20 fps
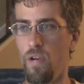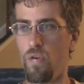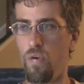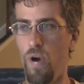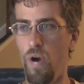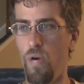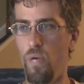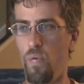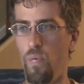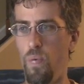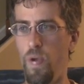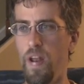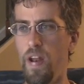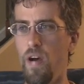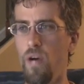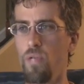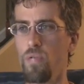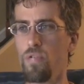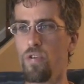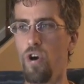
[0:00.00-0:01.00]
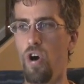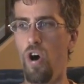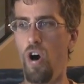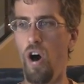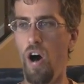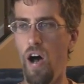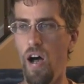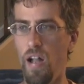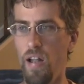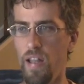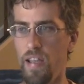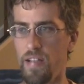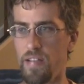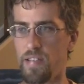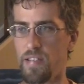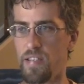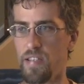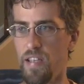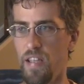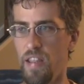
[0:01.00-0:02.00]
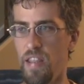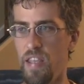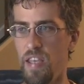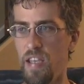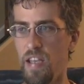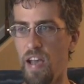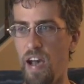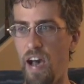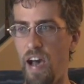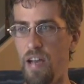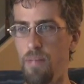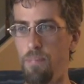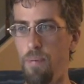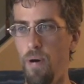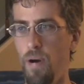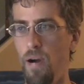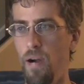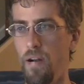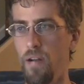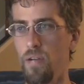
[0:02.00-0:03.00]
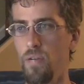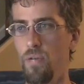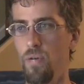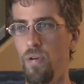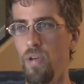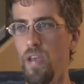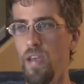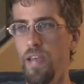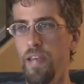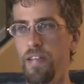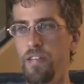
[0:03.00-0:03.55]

Quote, we don't call it the God particle.